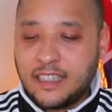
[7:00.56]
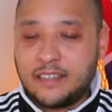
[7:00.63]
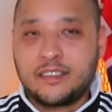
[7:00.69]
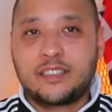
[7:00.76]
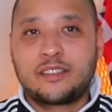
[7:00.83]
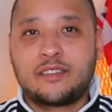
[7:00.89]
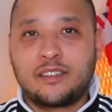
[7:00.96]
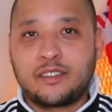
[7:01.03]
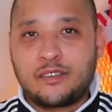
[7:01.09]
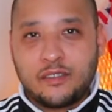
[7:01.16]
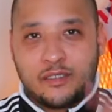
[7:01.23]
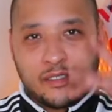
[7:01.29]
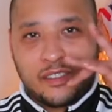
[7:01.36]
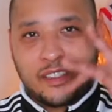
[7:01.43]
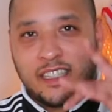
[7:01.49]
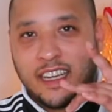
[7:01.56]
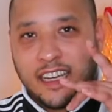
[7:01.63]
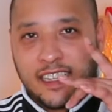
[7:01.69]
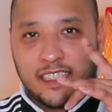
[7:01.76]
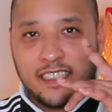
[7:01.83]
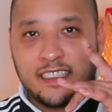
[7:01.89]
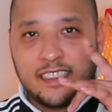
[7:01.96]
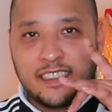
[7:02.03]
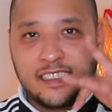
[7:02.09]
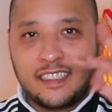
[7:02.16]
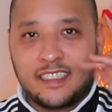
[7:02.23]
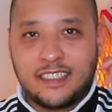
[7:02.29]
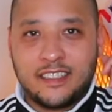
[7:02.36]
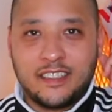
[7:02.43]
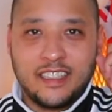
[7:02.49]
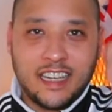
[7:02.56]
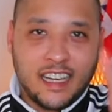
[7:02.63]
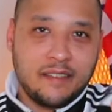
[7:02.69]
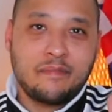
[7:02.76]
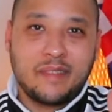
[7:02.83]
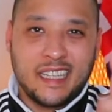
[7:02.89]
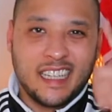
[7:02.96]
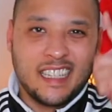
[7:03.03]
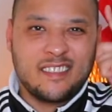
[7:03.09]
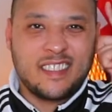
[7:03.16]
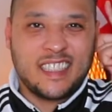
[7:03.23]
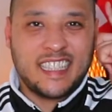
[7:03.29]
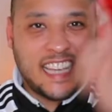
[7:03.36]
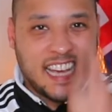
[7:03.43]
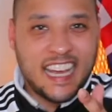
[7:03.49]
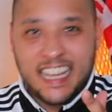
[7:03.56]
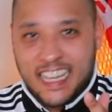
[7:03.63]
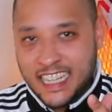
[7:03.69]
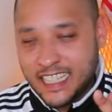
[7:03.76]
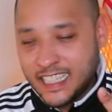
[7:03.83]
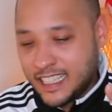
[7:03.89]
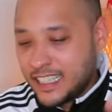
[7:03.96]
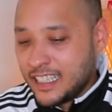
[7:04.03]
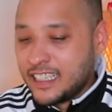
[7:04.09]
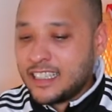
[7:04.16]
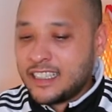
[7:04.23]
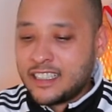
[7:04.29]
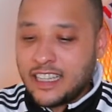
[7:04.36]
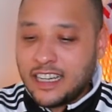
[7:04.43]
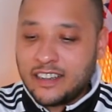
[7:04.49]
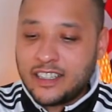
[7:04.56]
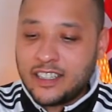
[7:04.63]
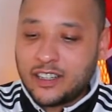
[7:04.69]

I'm just gonna call you K, because your name begins with K. I'm gonna